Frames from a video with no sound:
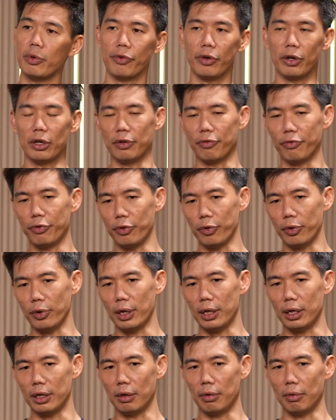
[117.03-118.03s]
We've got a few
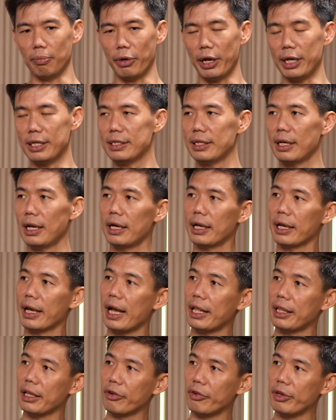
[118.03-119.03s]
other brands in other
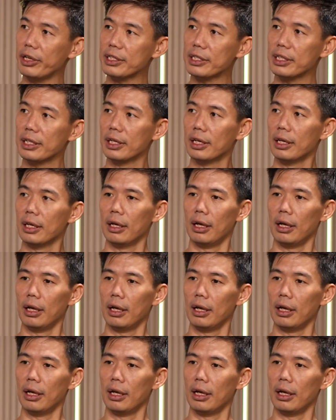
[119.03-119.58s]
categories,